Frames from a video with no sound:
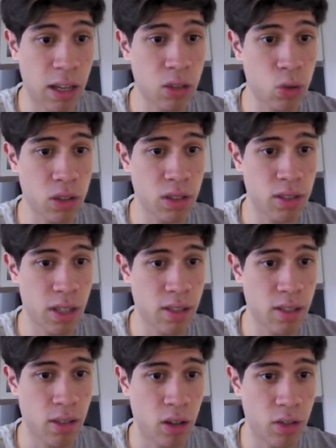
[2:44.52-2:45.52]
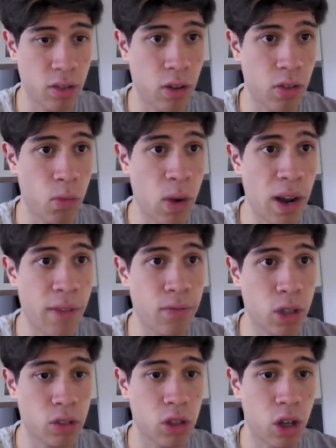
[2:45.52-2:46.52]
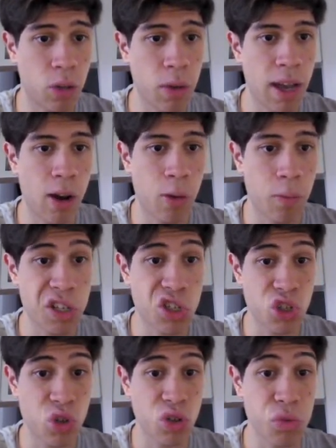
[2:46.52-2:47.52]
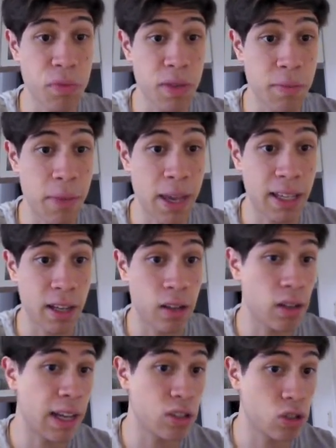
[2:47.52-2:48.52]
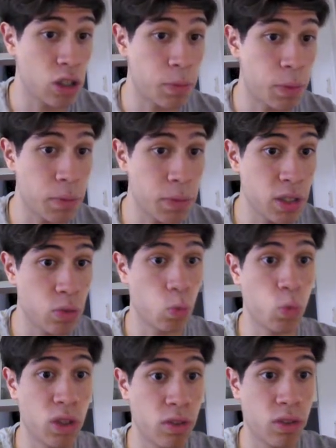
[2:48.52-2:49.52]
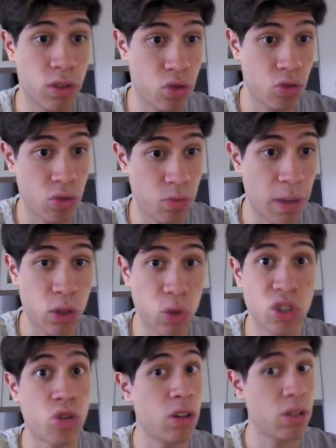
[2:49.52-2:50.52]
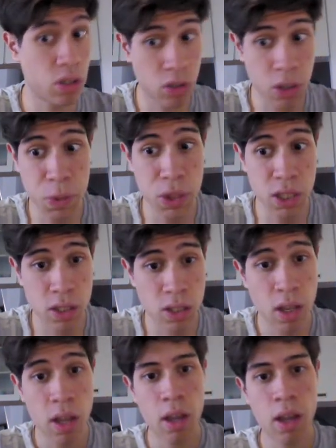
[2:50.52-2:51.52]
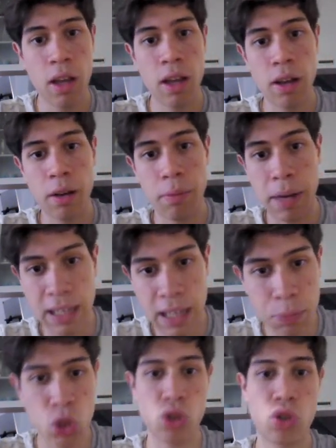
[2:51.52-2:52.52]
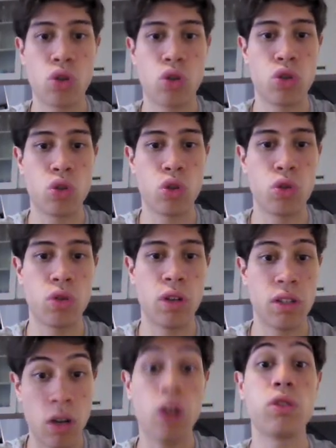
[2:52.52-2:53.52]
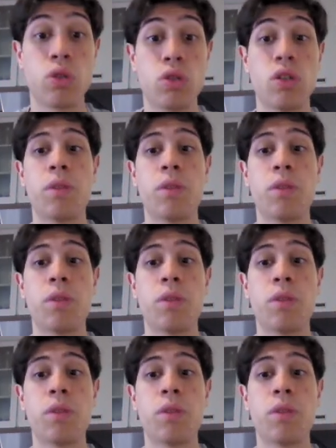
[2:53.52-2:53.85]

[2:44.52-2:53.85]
actually says on rev.com how much you could be making, like $1 per minute by doing transcriptions. By captions you could do also $1